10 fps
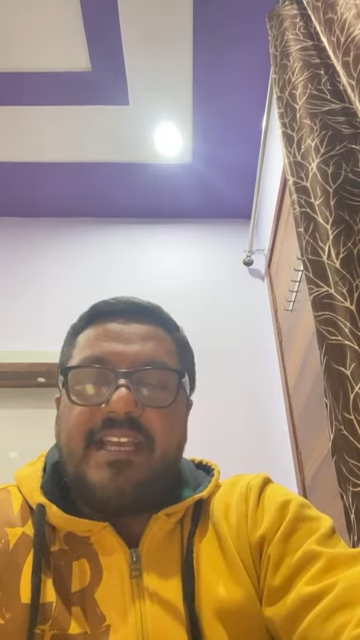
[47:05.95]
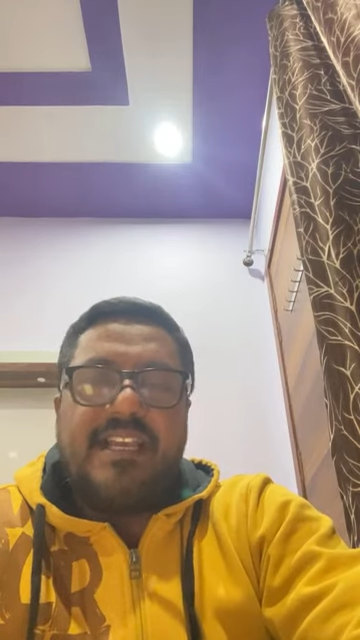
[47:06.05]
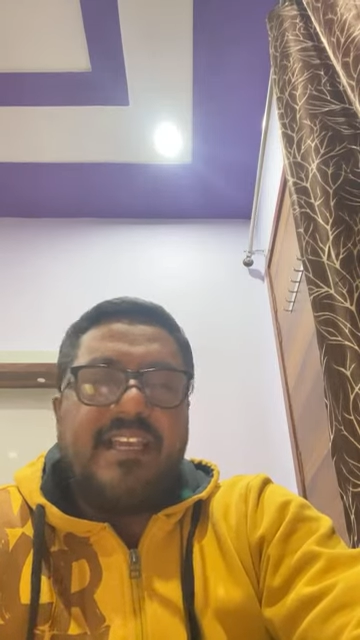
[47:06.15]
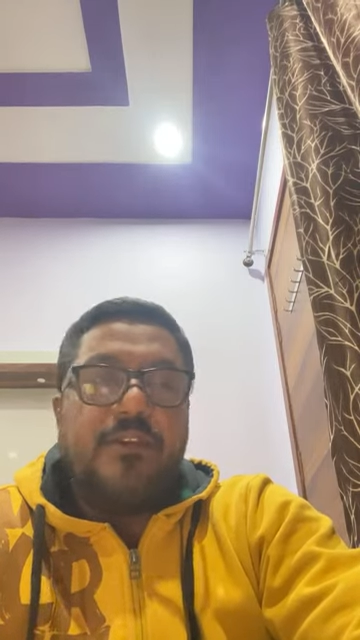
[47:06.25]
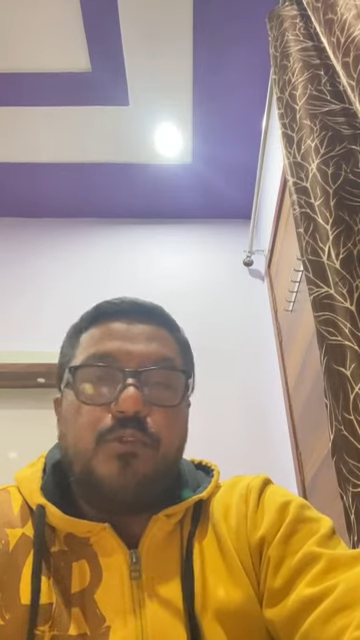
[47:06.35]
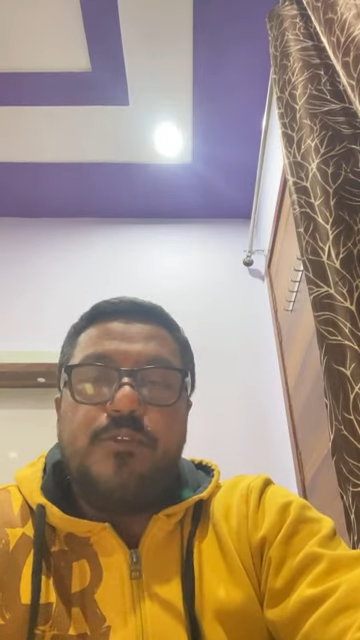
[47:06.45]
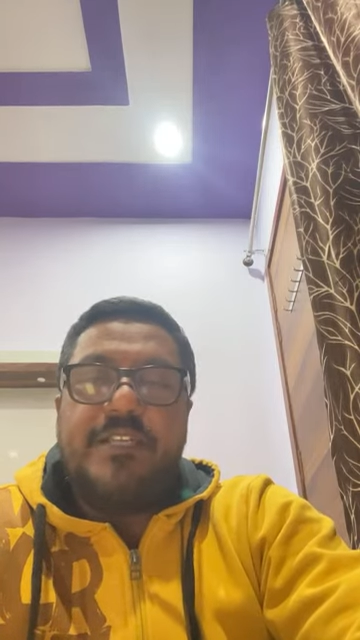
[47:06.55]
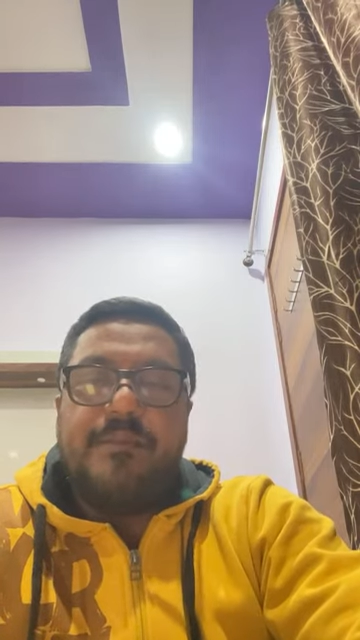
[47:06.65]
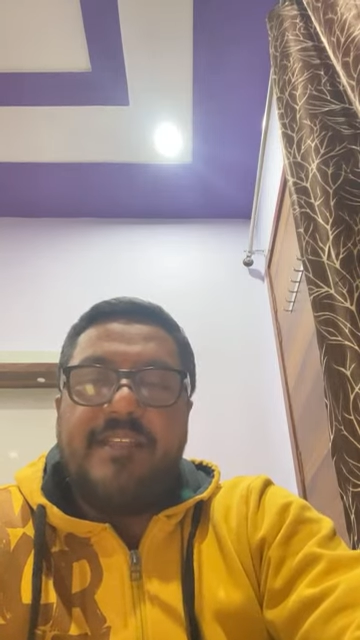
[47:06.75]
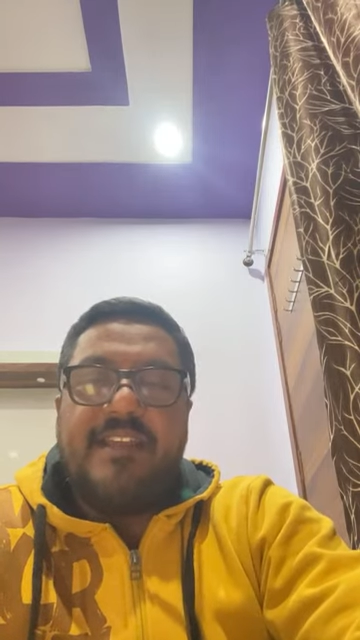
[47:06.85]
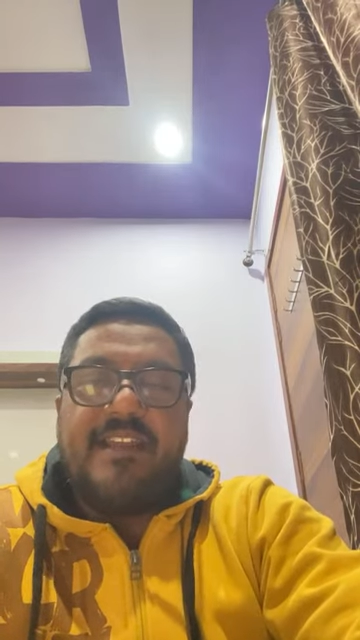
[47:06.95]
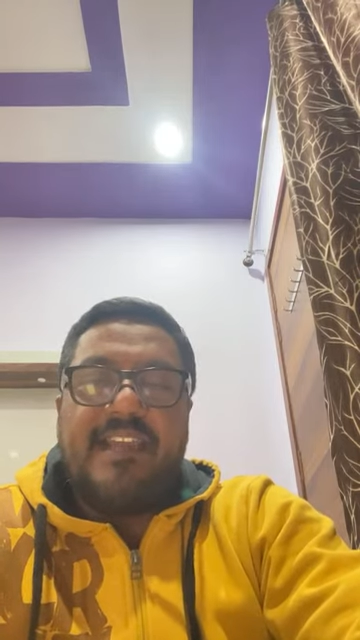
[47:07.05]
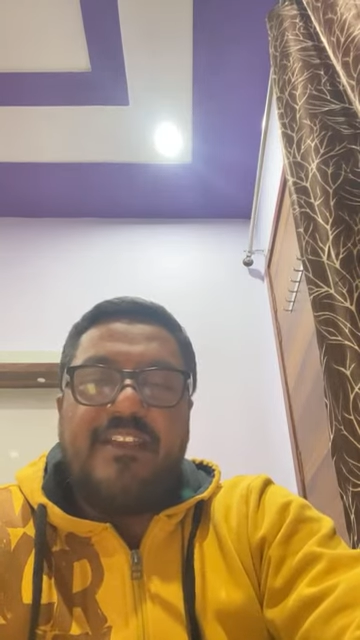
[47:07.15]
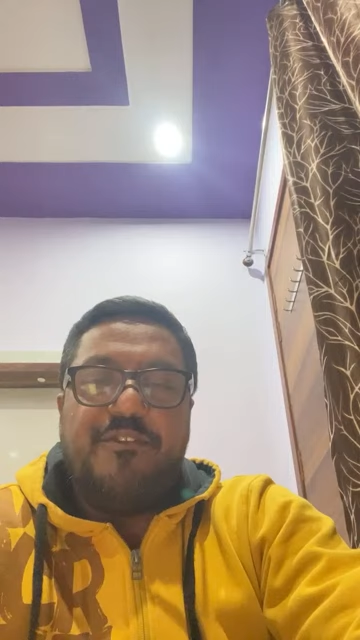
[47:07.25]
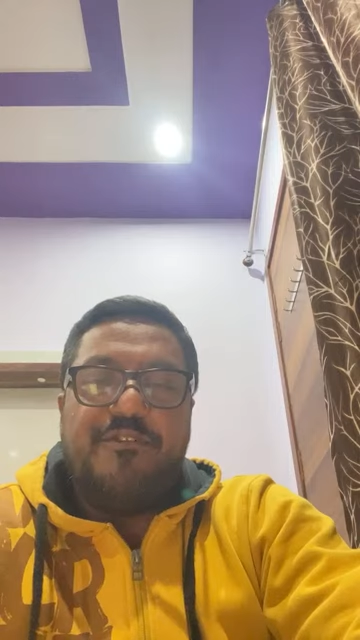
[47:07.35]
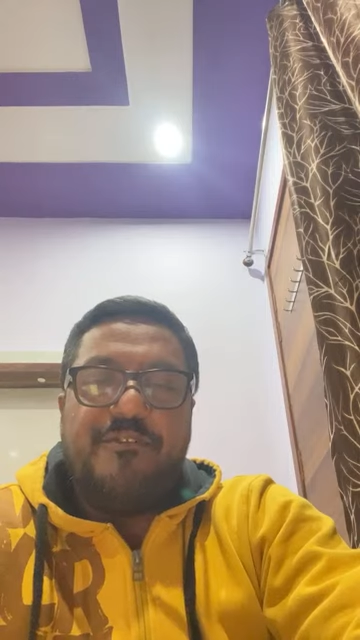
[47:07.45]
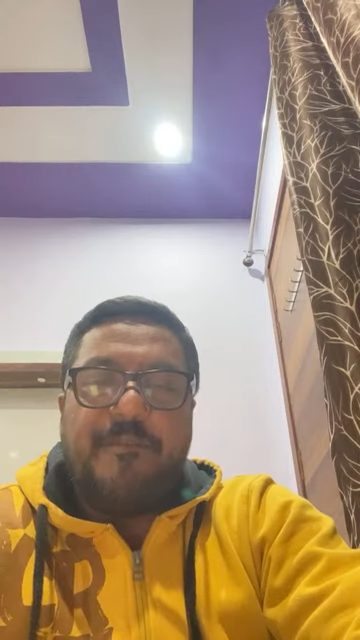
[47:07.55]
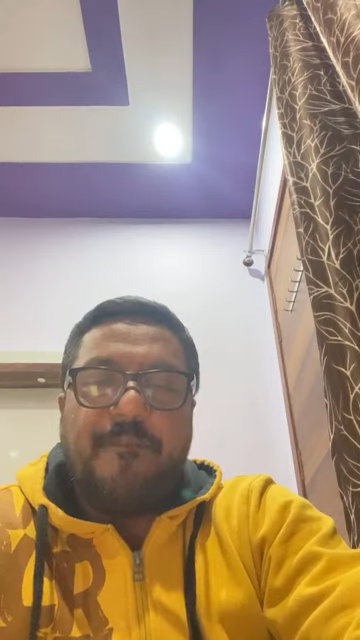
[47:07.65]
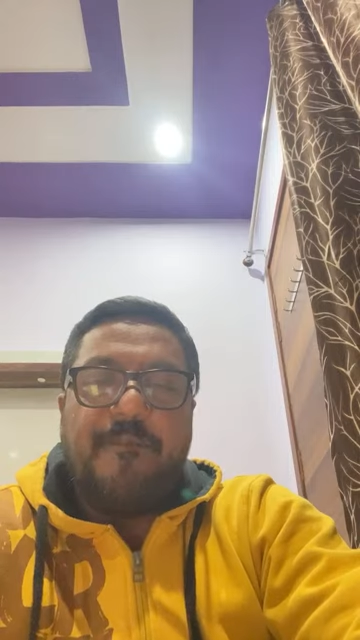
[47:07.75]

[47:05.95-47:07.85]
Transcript: I can do something in life.